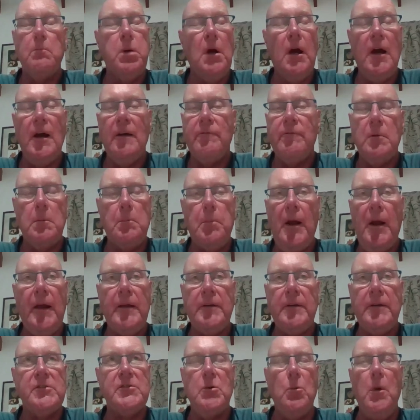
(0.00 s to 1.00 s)
in private
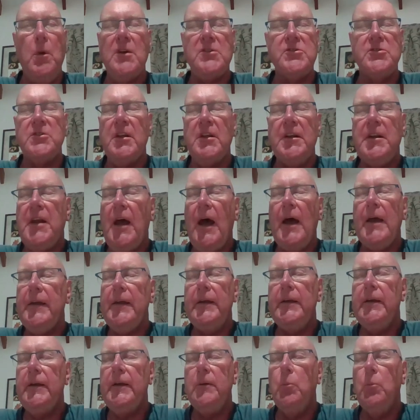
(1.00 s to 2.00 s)
practice, there wasn't a
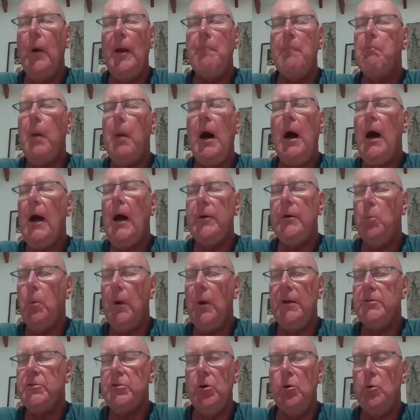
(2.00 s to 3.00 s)
day went by
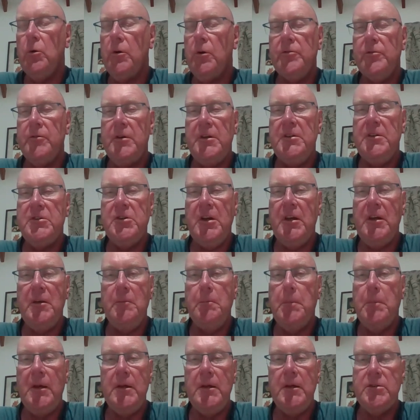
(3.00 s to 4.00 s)
where 2 or 3
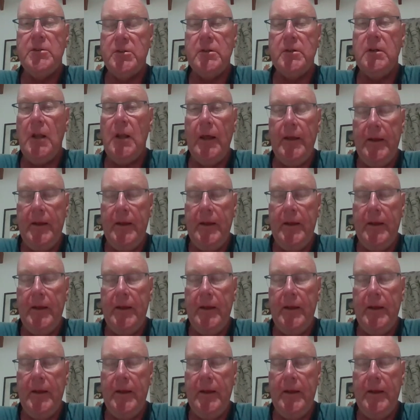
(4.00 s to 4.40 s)
GPs